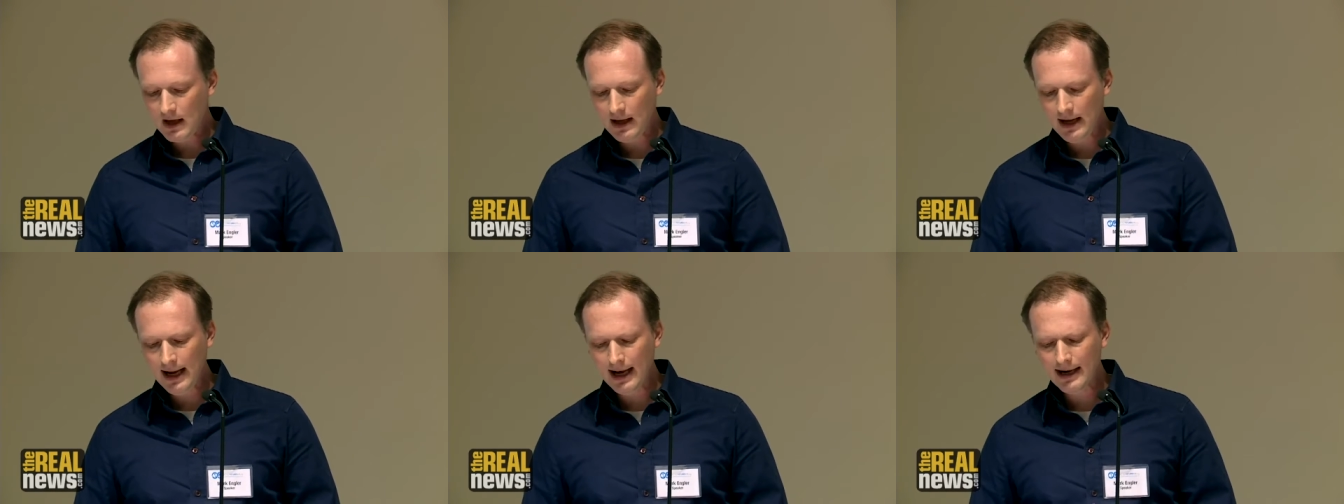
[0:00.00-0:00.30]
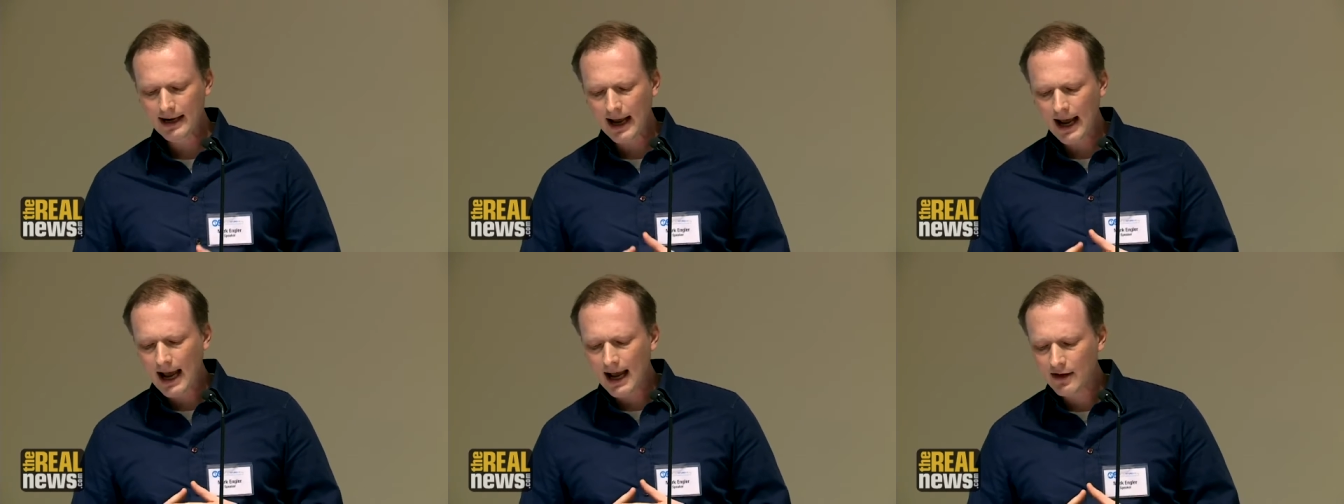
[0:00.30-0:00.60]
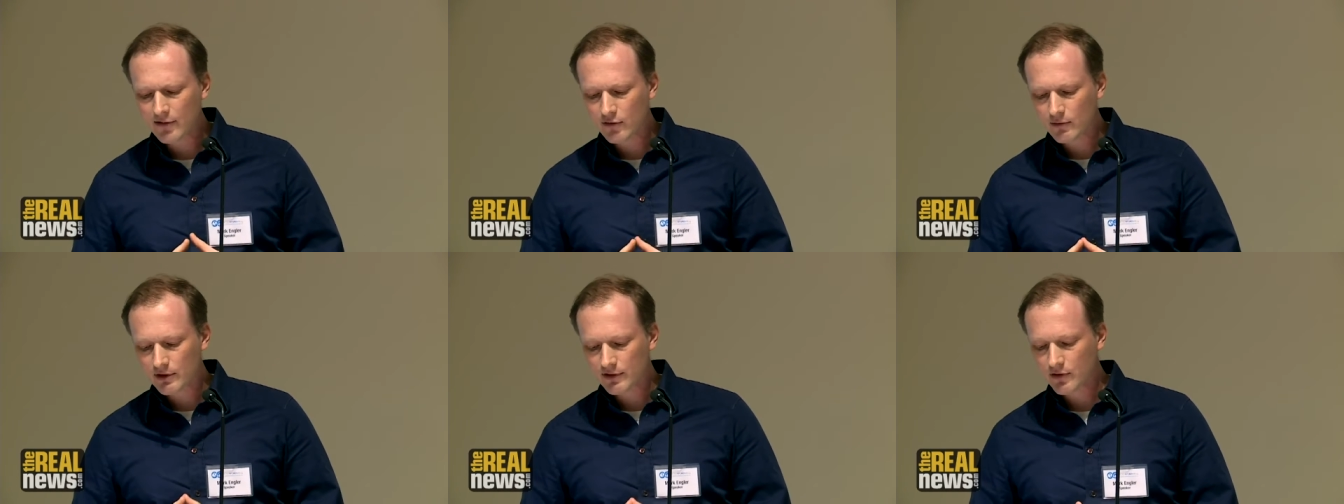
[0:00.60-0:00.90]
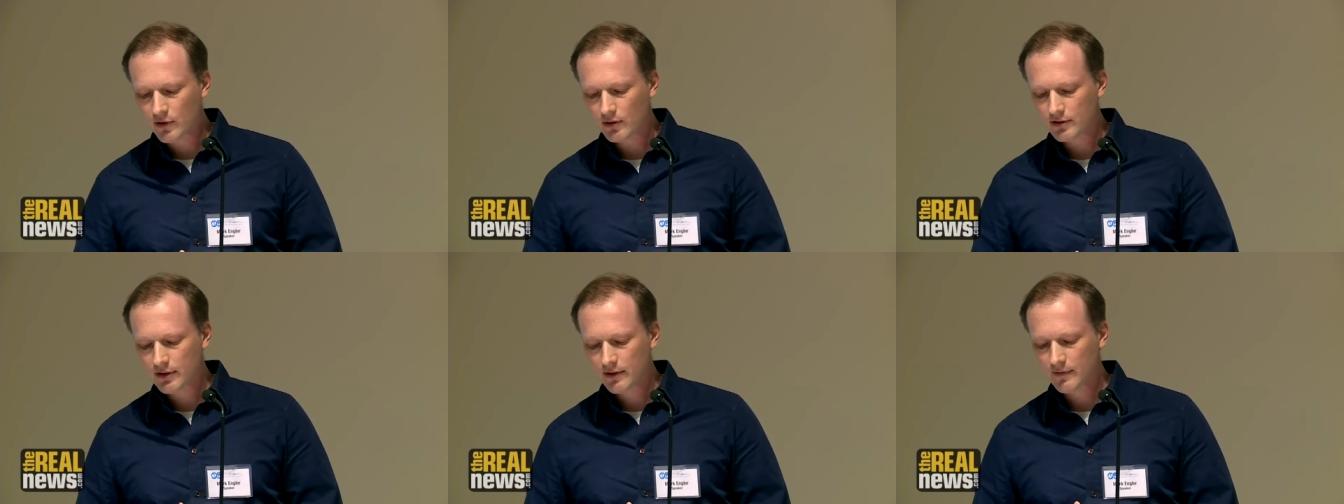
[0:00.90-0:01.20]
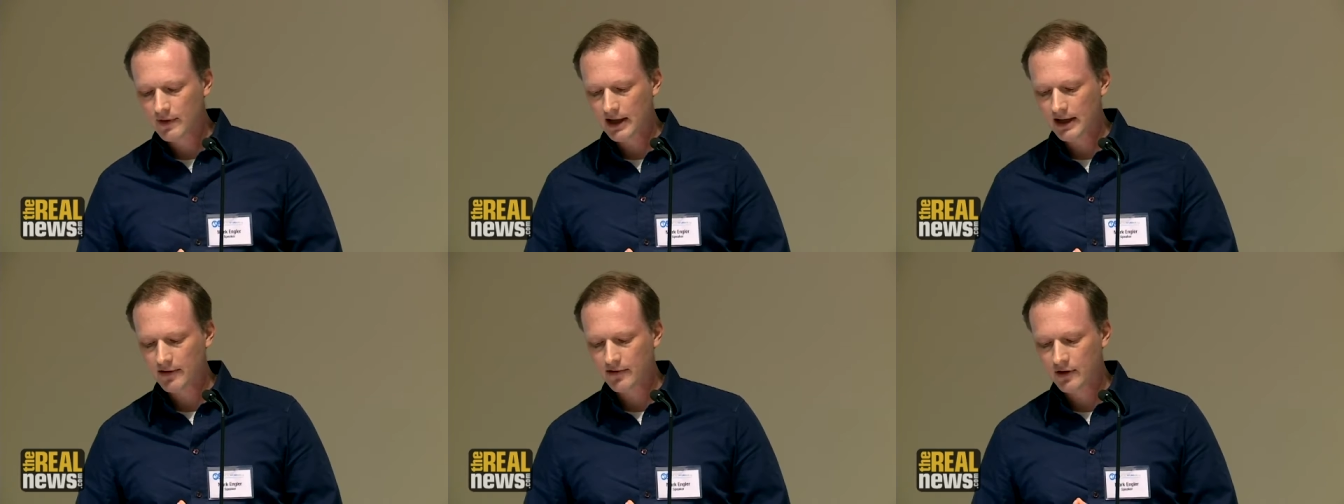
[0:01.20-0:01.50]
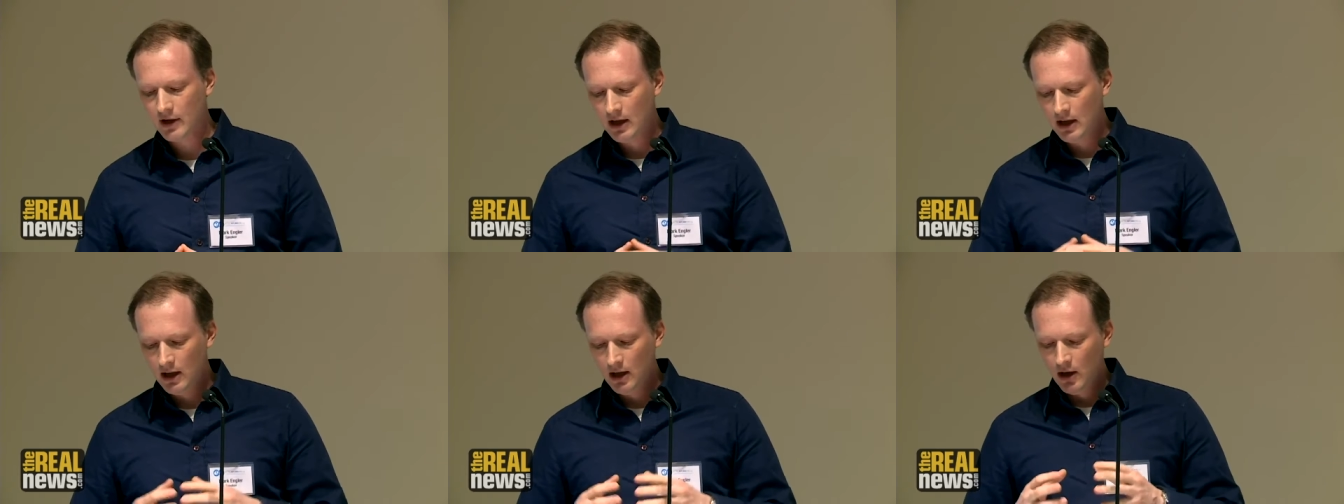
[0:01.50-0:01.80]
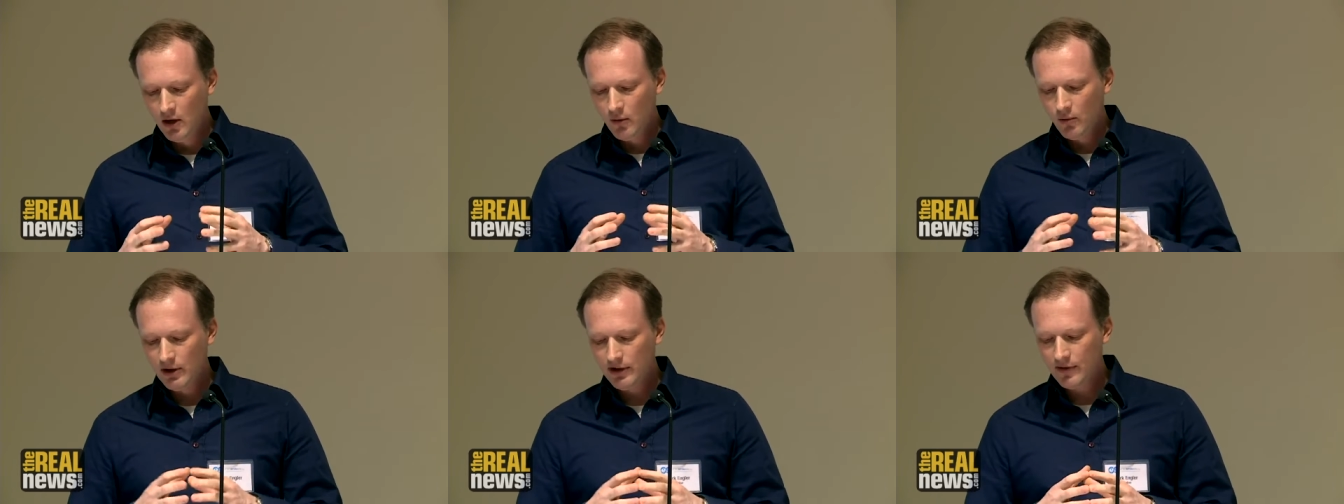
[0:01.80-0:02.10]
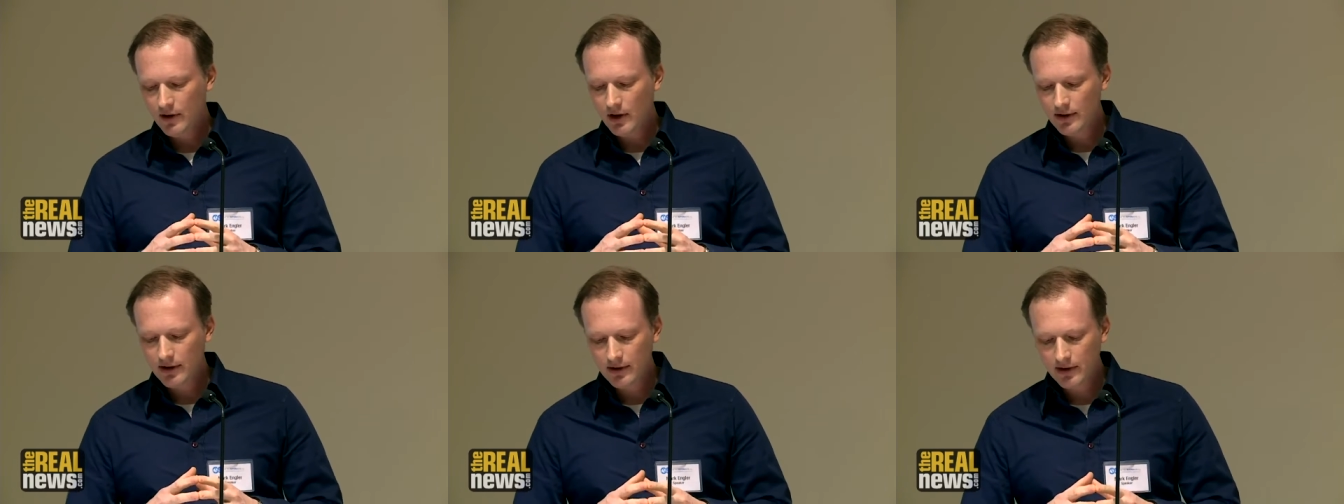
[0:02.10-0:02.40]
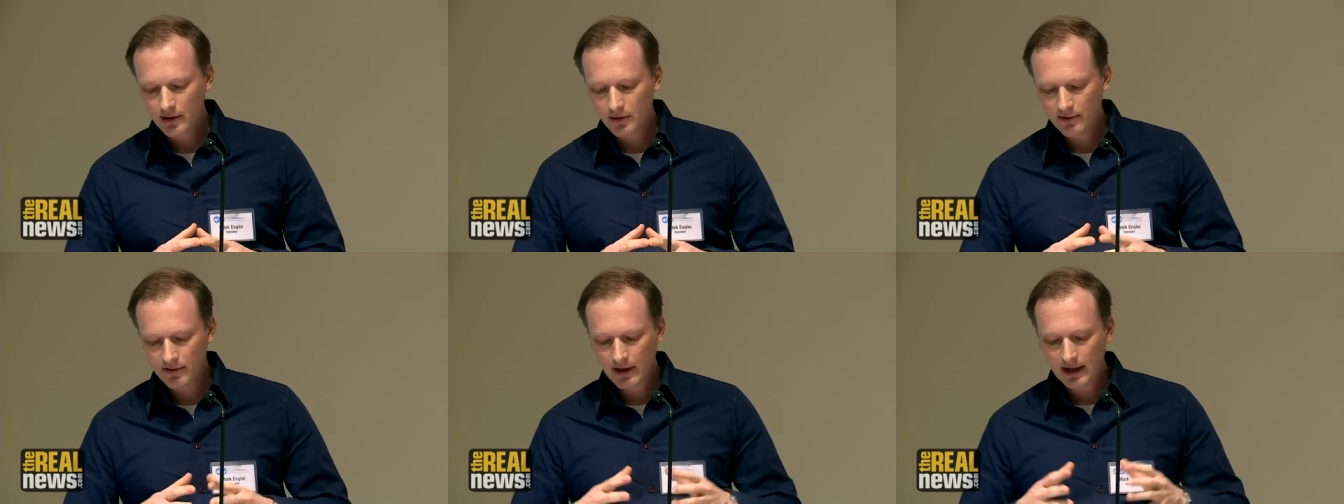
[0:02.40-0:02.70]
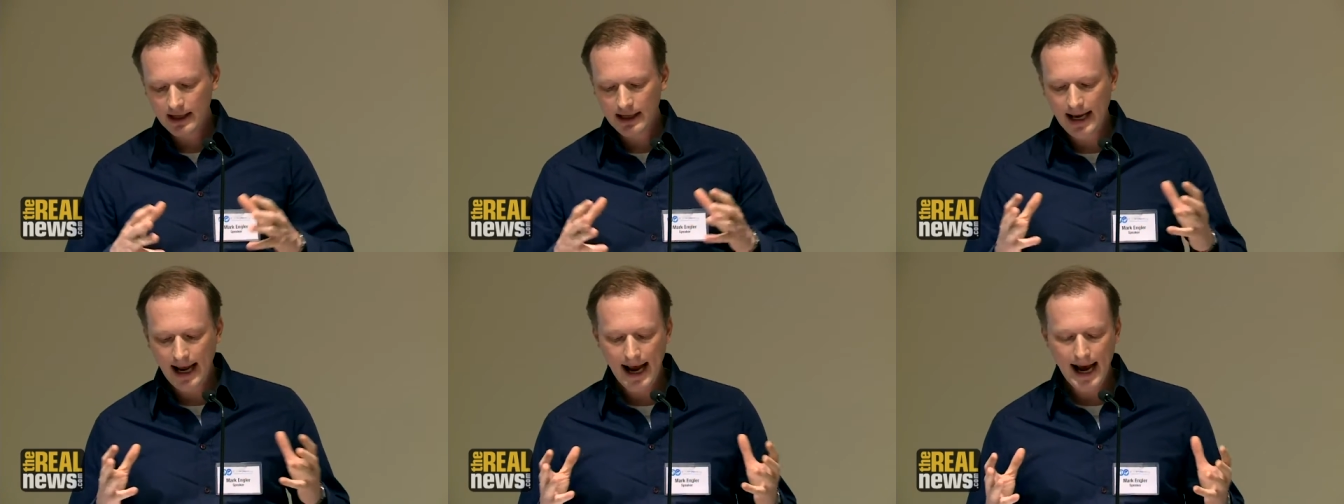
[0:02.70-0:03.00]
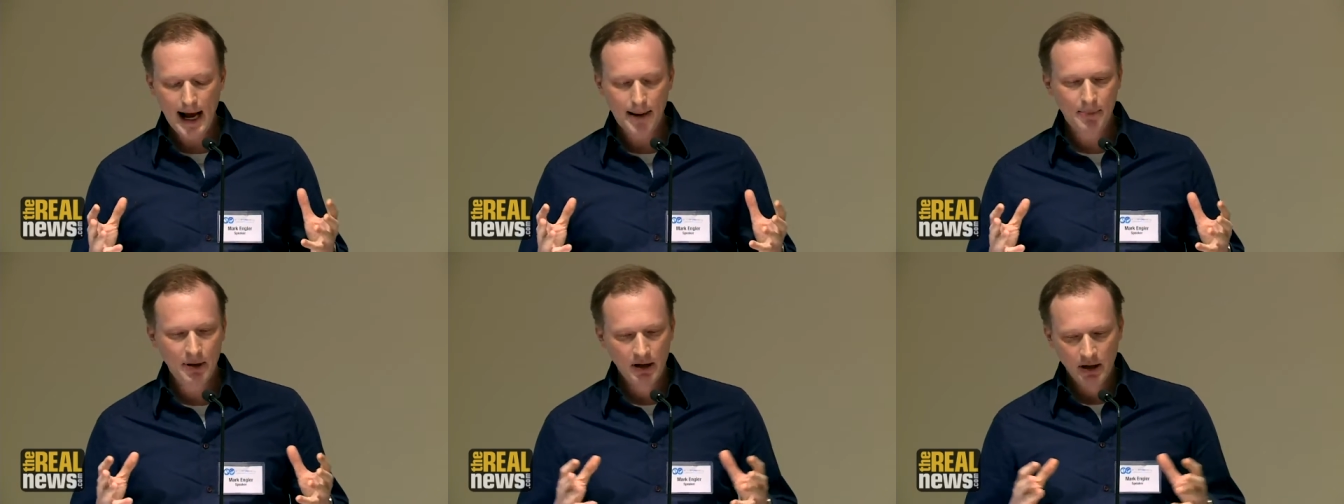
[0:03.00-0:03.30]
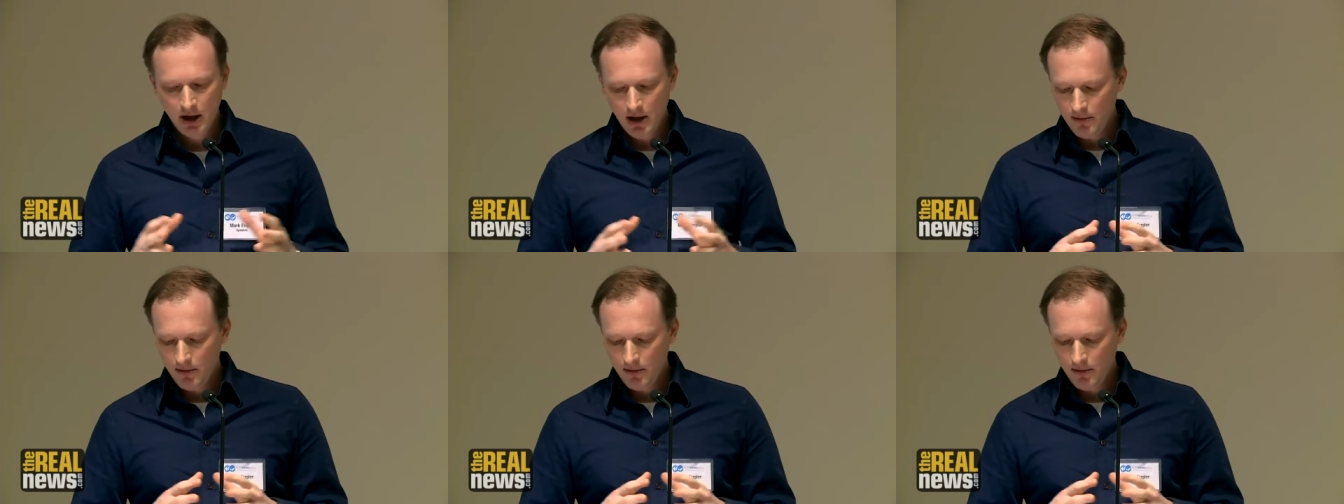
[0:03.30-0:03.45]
And as a result of this, we saw that there was a gap